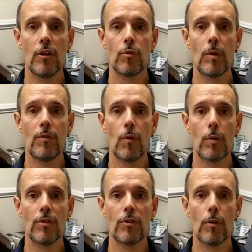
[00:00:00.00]
Suite
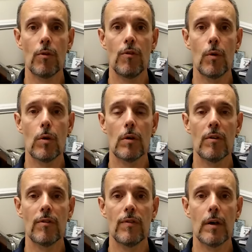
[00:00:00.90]
404
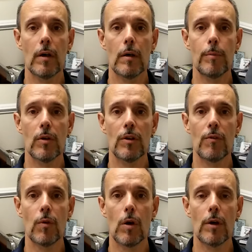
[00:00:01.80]
of Building
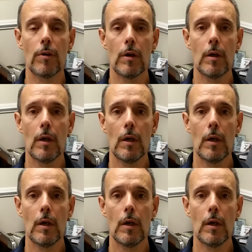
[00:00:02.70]
400.